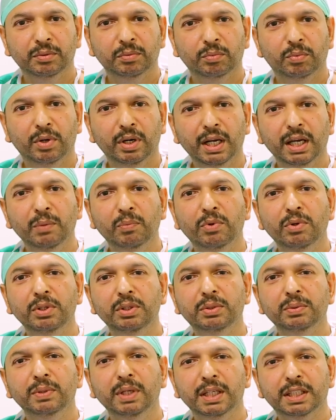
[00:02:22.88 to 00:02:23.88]
What I
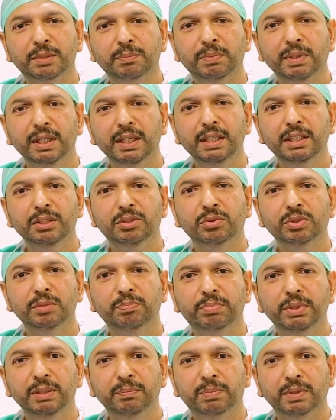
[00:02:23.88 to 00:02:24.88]
want to explain to the
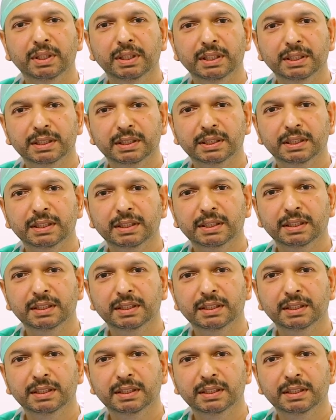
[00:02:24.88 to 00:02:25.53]
people is,